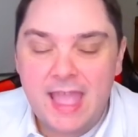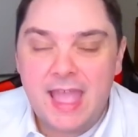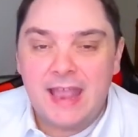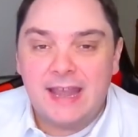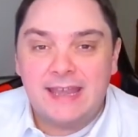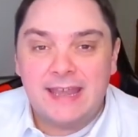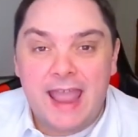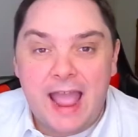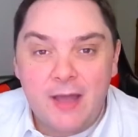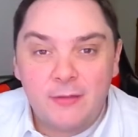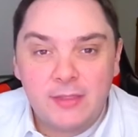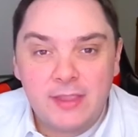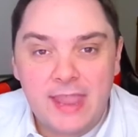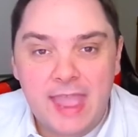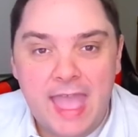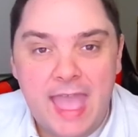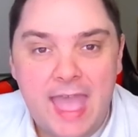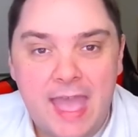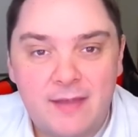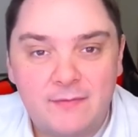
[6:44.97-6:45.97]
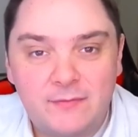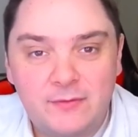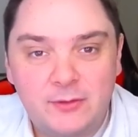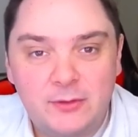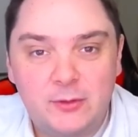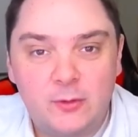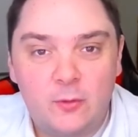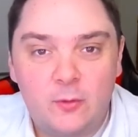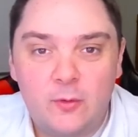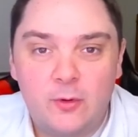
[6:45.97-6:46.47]
Now that you have
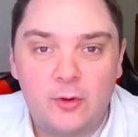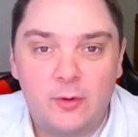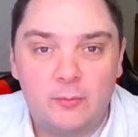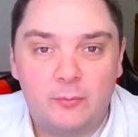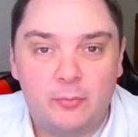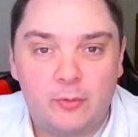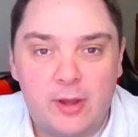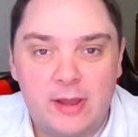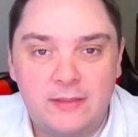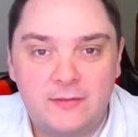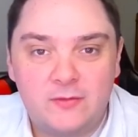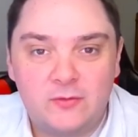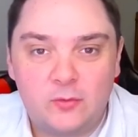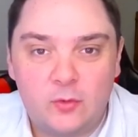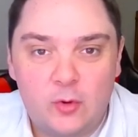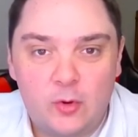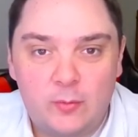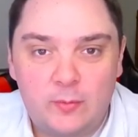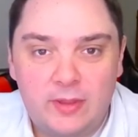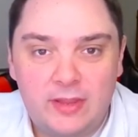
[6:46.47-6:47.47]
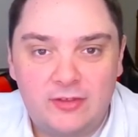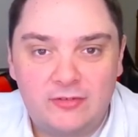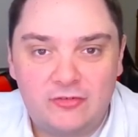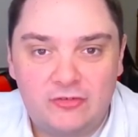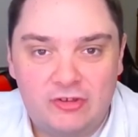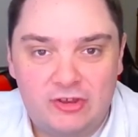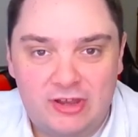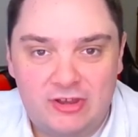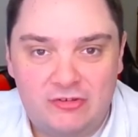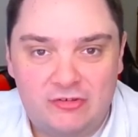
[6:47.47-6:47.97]
your brainstorming
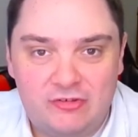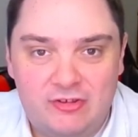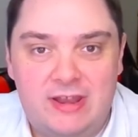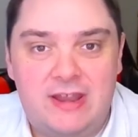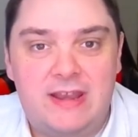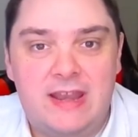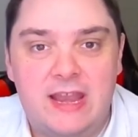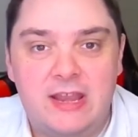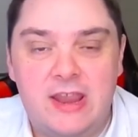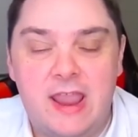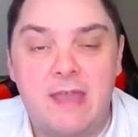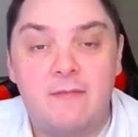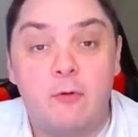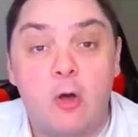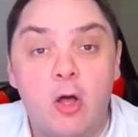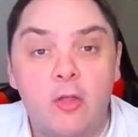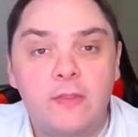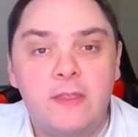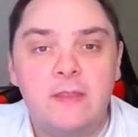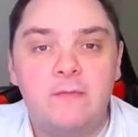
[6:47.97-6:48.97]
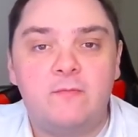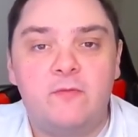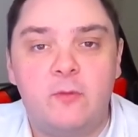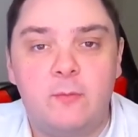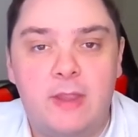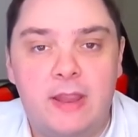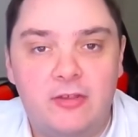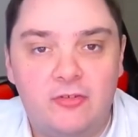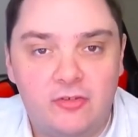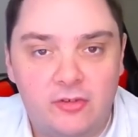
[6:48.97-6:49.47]
cheat sheet and you have all the
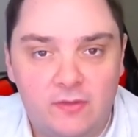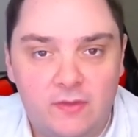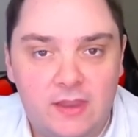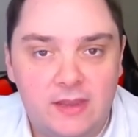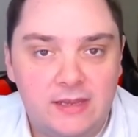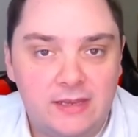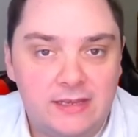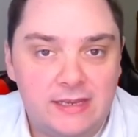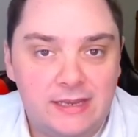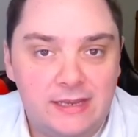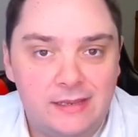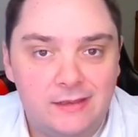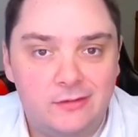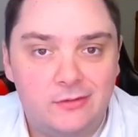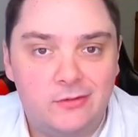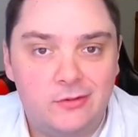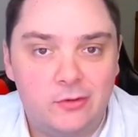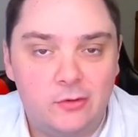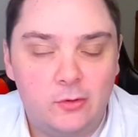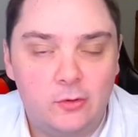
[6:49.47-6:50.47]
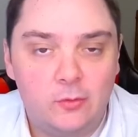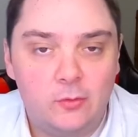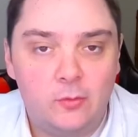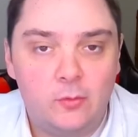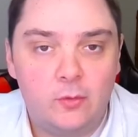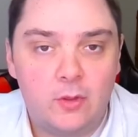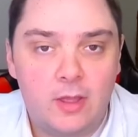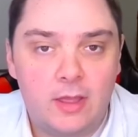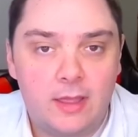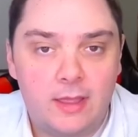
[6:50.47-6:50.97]
information that you need
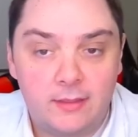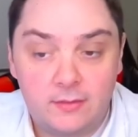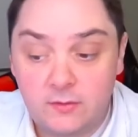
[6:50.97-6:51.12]
to uh,